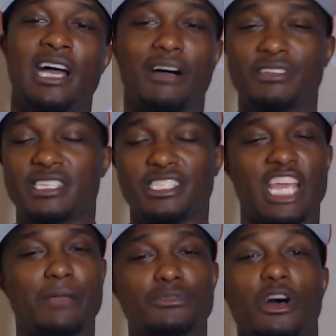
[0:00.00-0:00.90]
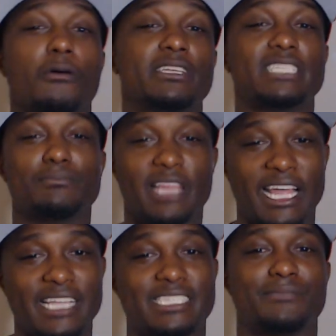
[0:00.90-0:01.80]
Obviously, James always
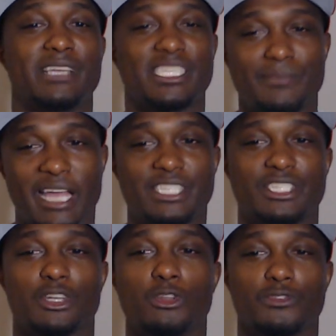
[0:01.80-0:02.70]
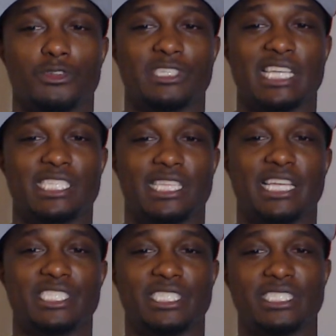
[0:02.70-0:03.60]
plays his mismatches and goes for those
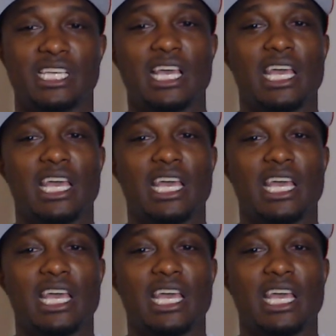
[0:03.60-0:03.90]
isolations,